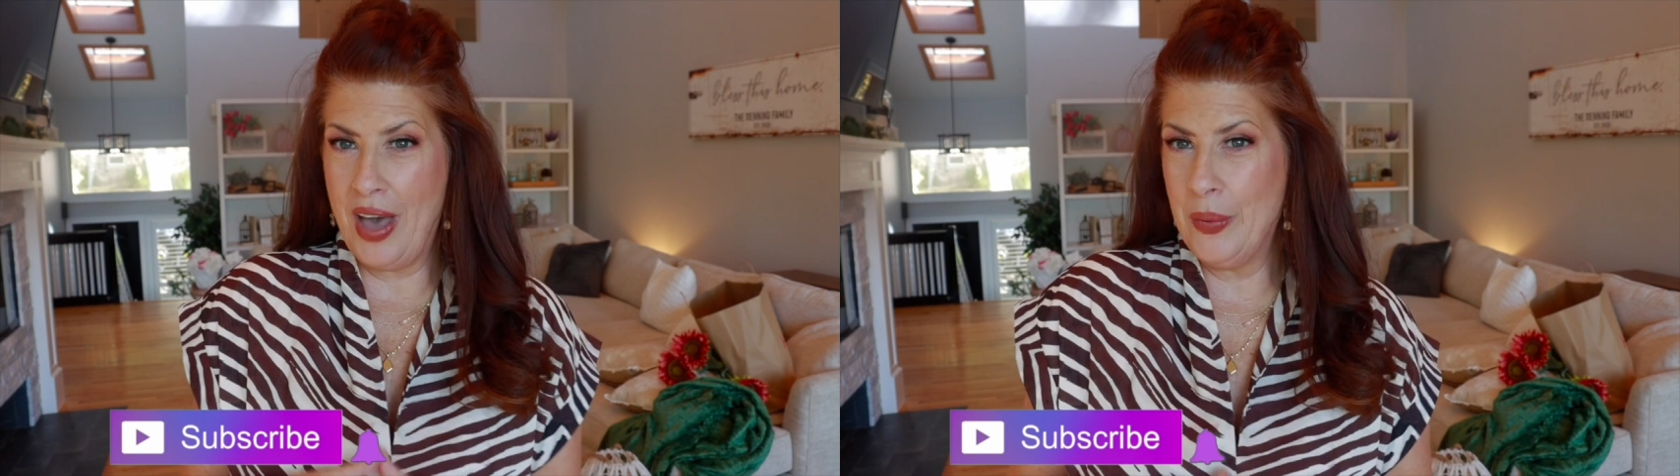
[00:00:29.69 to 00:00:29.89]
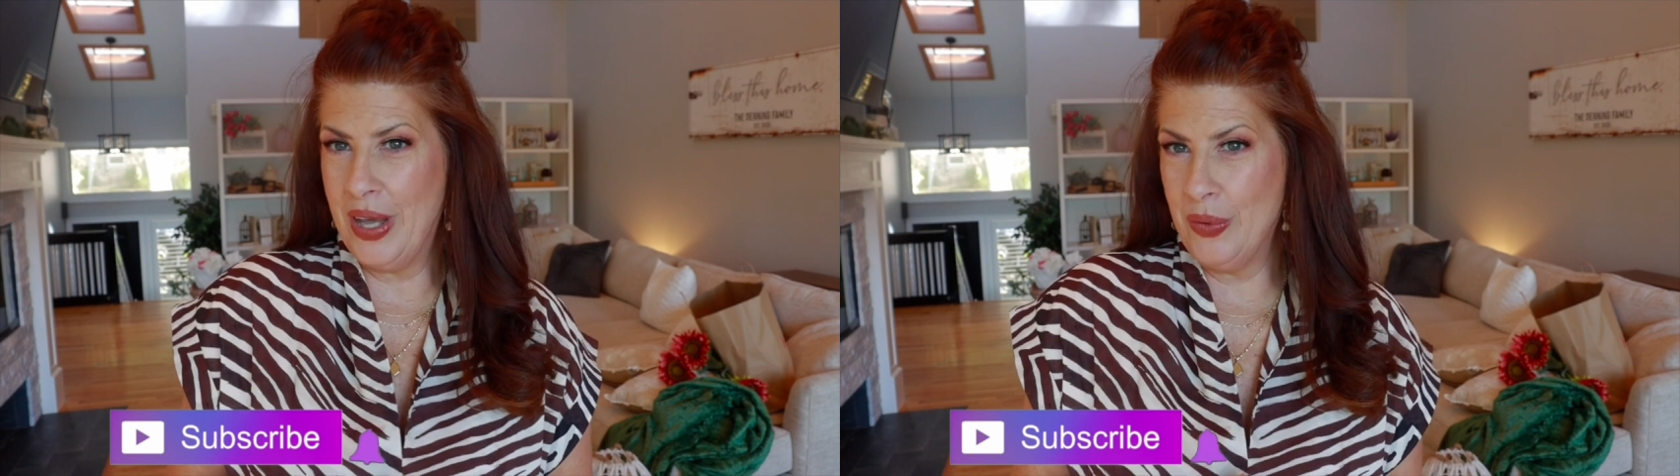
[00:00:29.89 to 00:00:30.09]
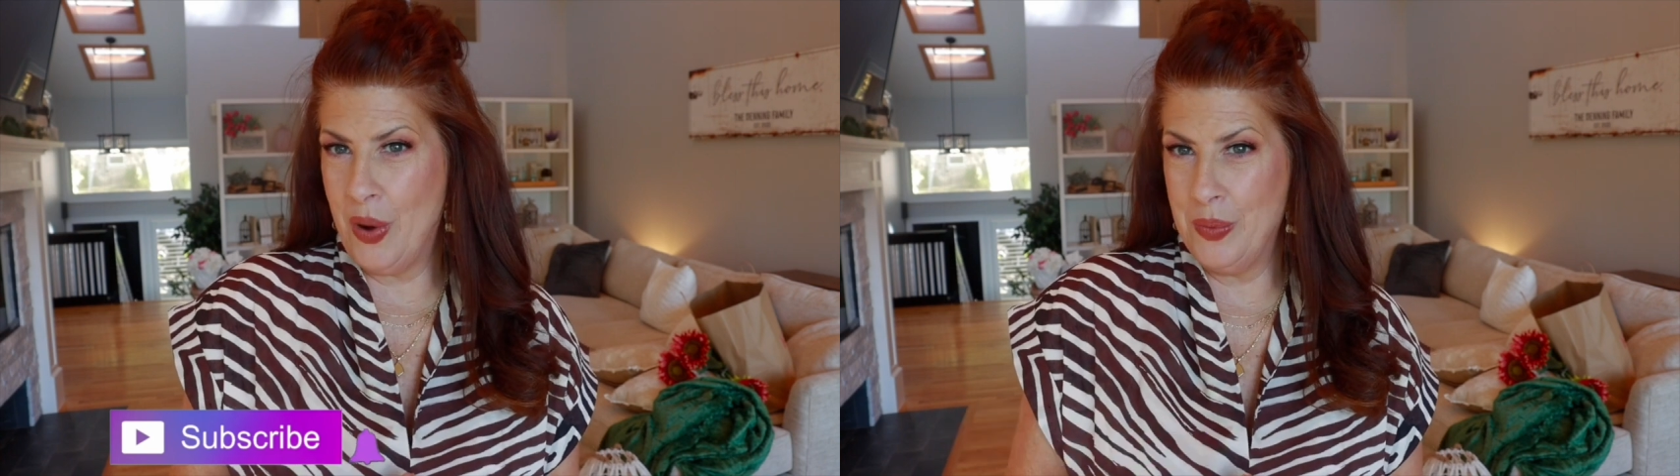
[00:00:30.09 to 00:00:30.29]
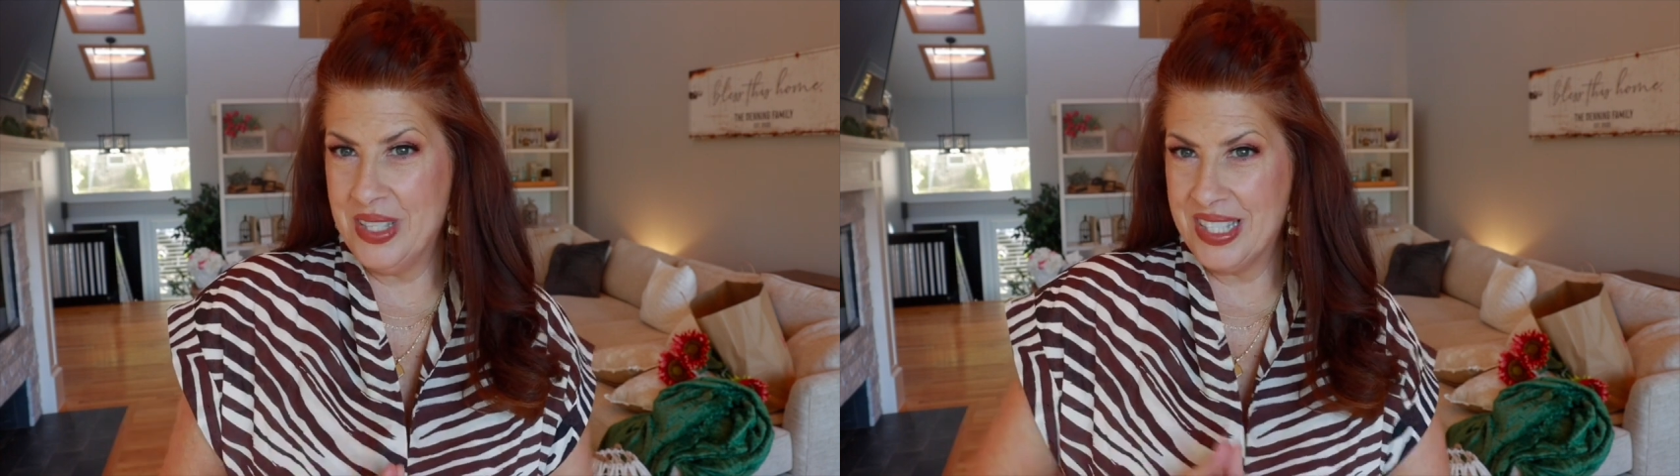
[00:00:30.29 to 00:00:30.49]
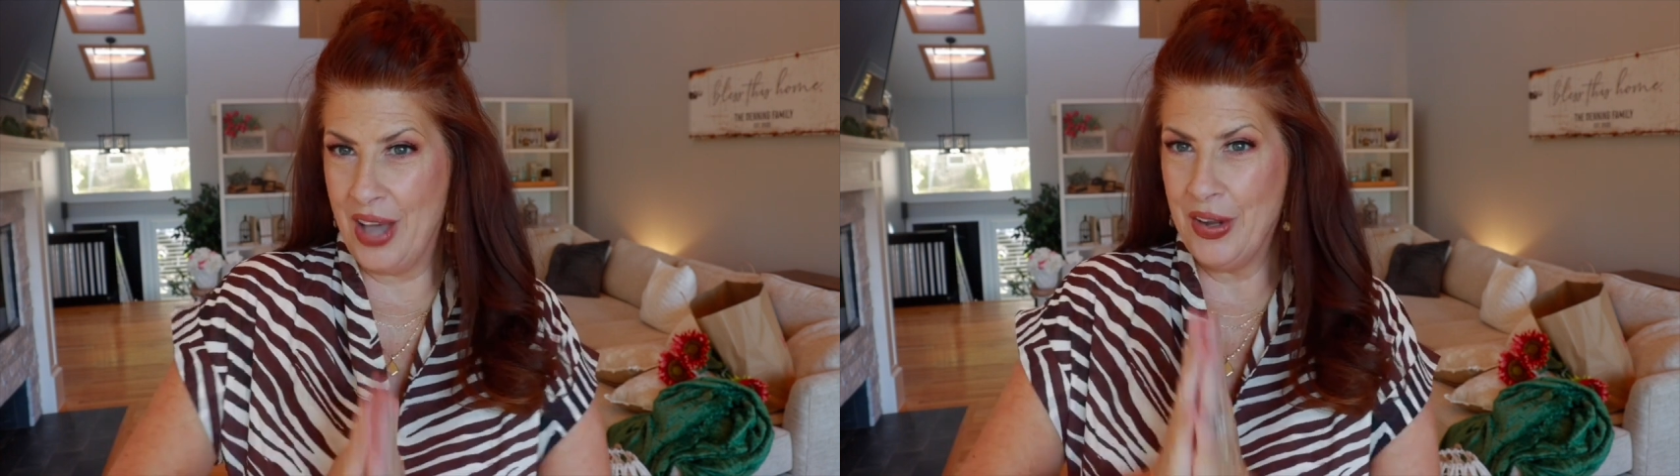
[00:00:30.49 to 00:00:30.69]
that way you won't
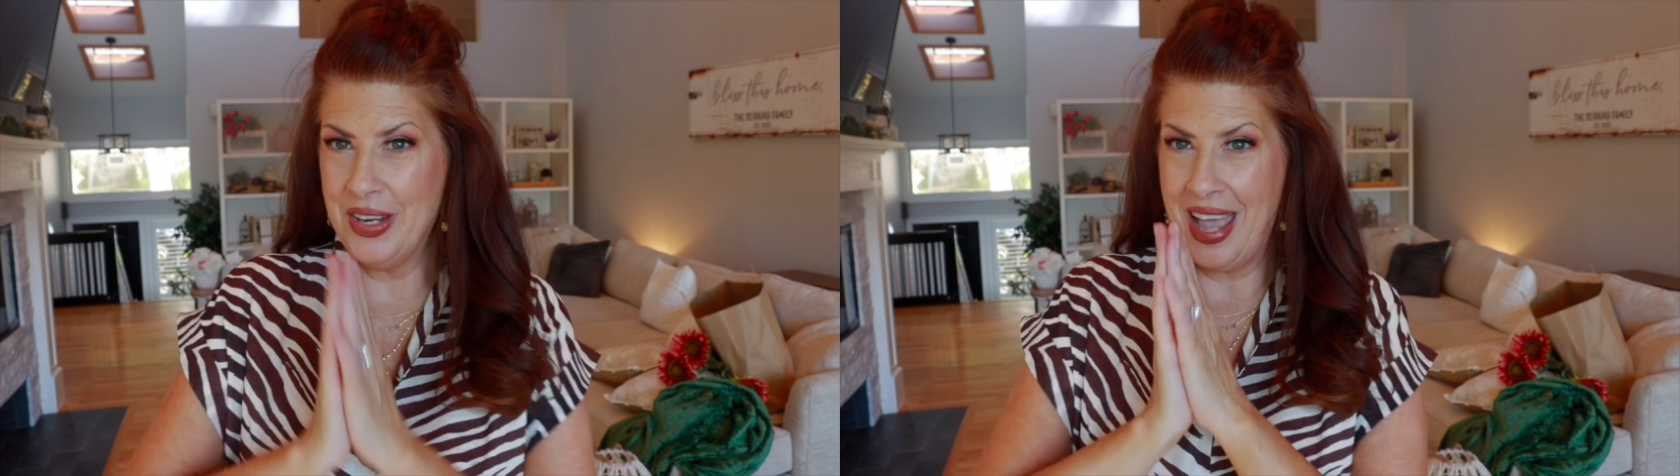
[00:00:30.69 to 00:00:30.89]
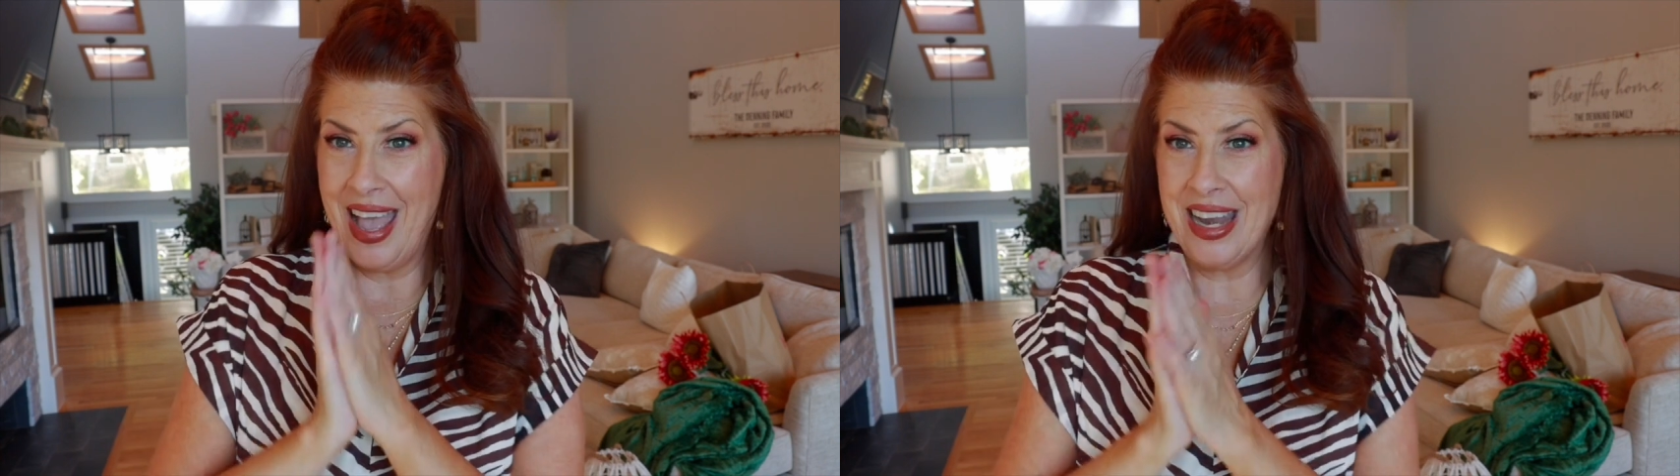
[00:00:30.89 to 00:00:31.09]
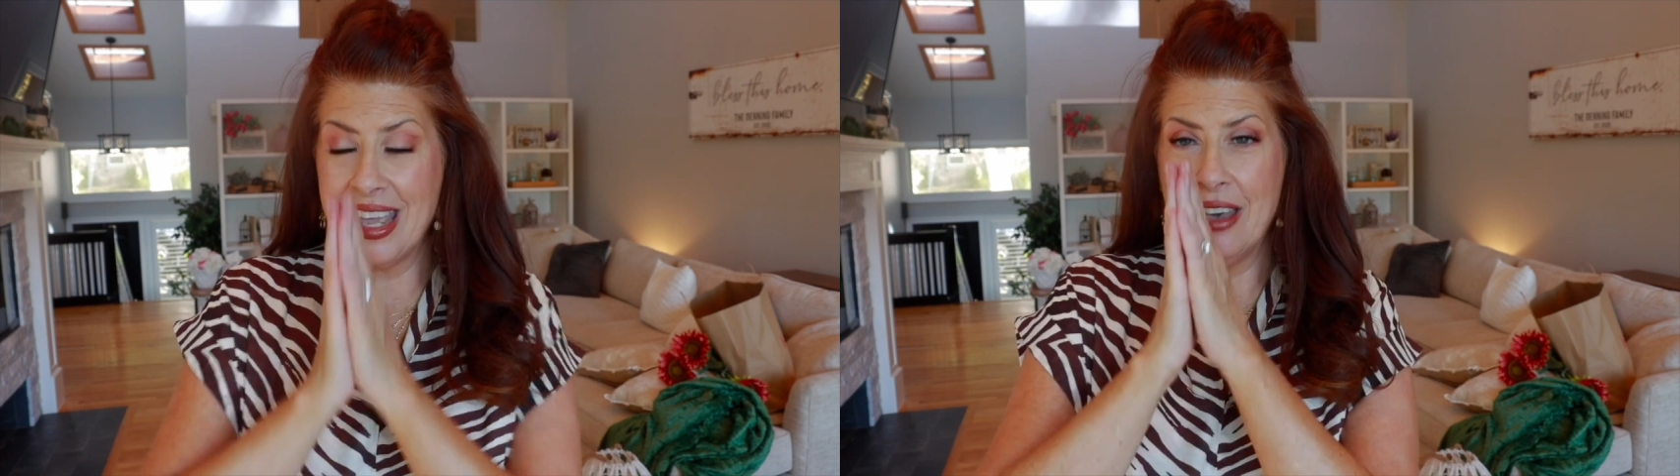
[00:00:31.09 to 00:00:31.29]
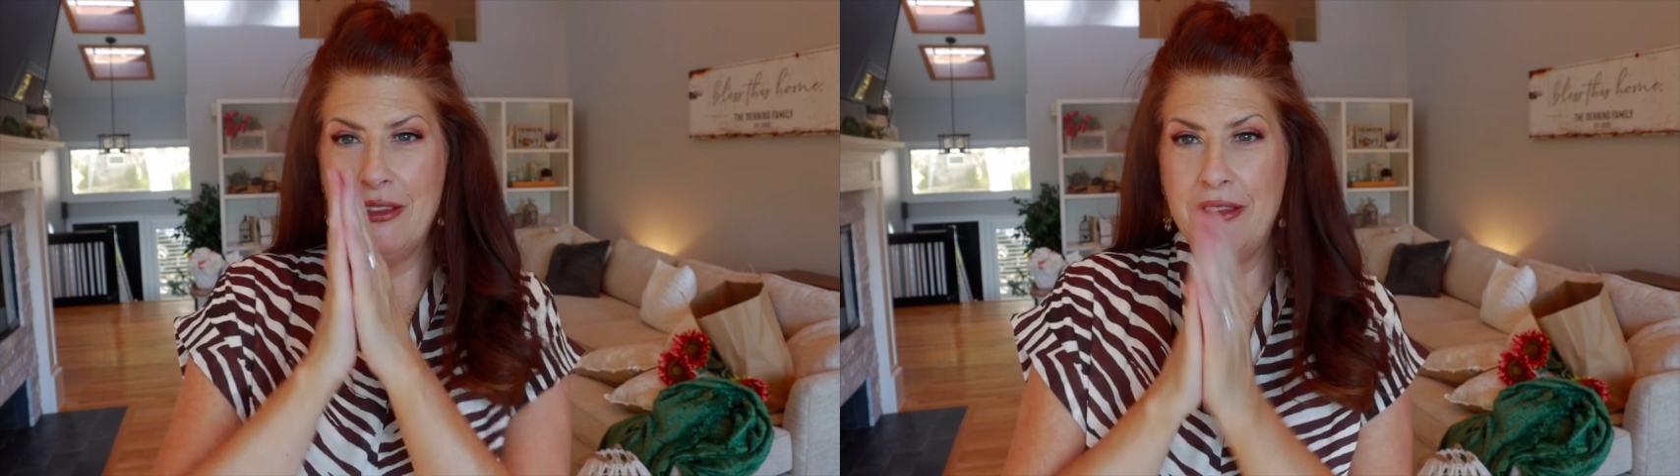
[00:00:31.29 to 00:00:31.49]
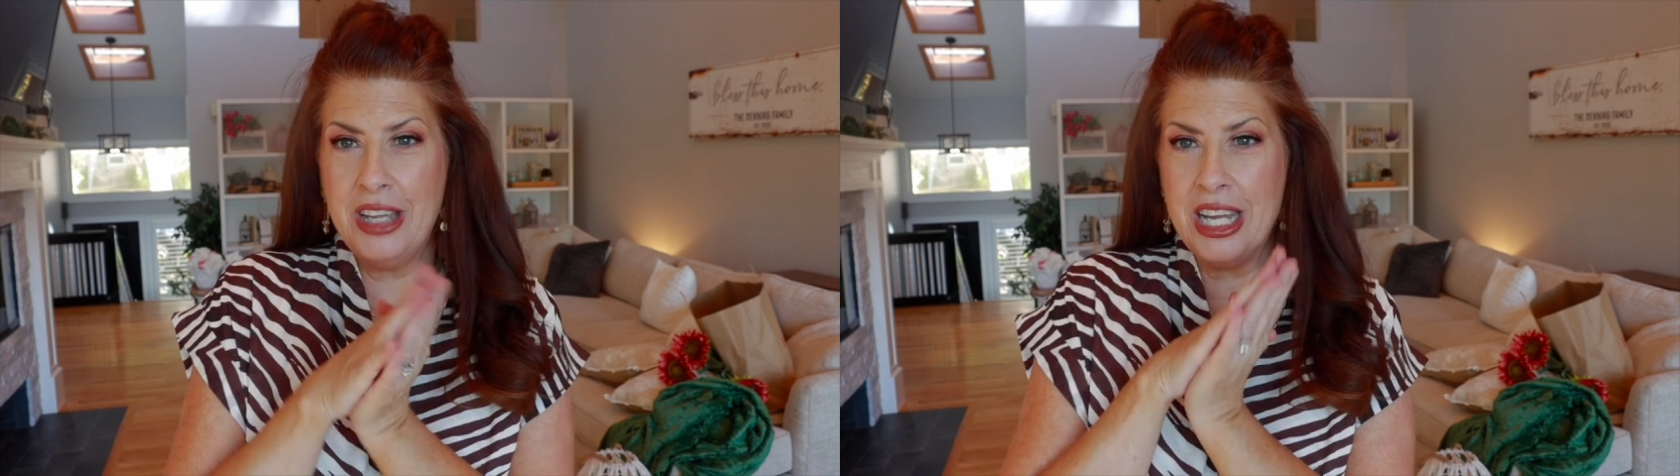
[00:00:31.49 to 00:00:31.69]
miss out on any
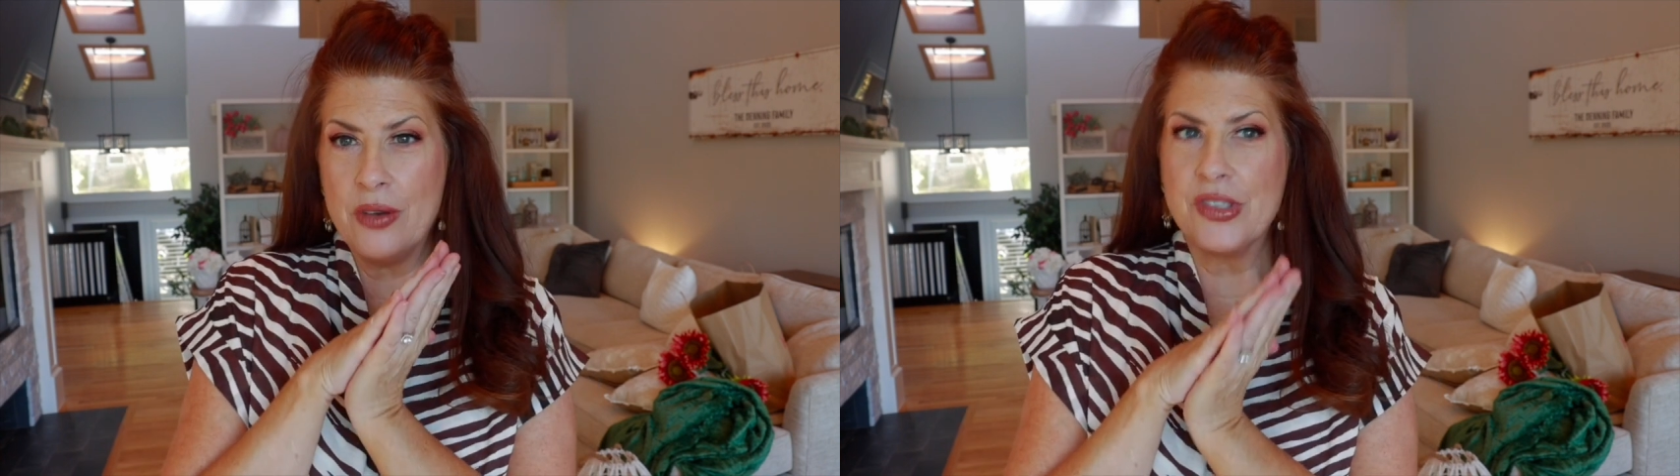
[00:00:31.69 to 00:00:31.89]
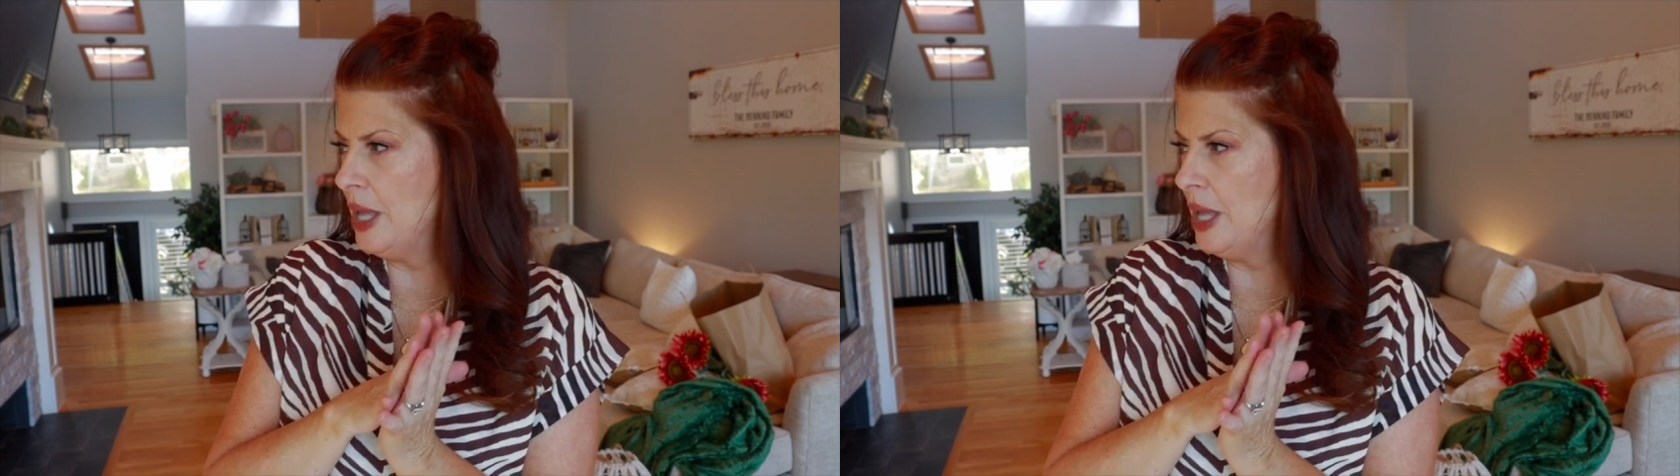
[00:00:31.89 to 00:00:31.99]
videos.